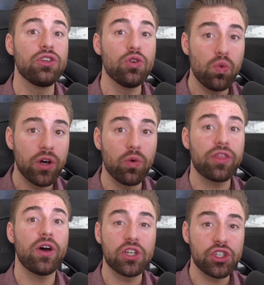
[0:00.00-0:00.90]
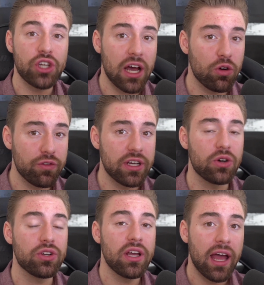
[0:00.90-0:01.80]
that you will, without a shadow of a
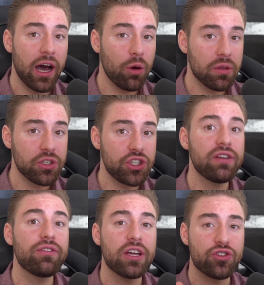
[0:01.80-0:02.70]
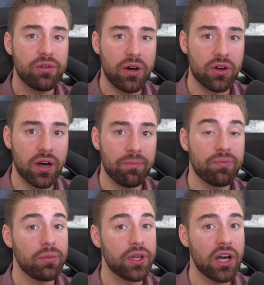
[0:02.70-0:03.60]
doubt, help them achieve that dream
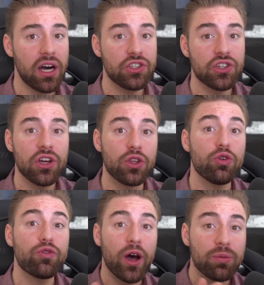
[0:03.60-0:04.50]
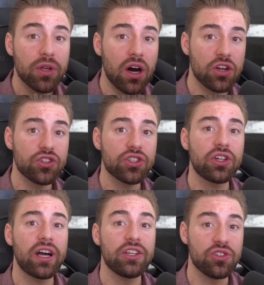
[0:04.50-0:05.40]
outcome because you've helped hundreds of
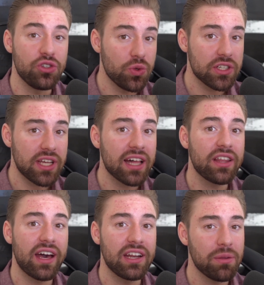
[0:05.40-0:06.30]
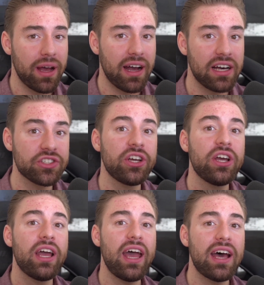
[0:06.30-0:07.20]
clients do exactly that in the past,
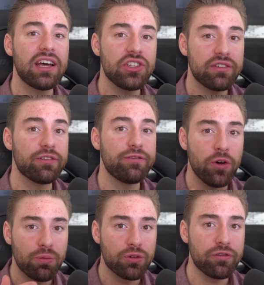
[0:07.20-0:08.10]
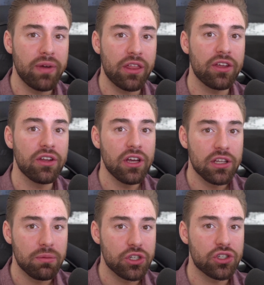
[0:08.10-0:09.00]
and you have a foolproof method
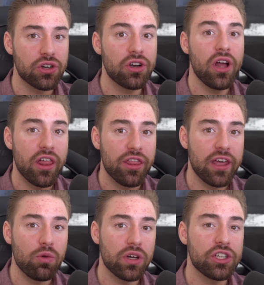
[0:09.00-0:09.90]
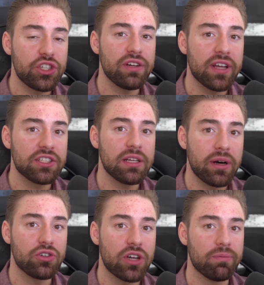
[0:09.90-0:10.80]
to be sure they will achieve that
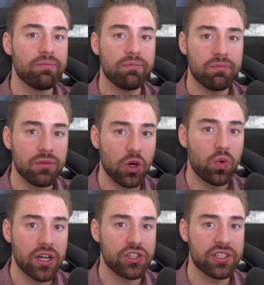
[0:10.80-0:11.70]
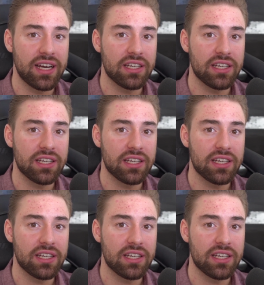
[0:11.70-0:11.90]
same outcome. No questions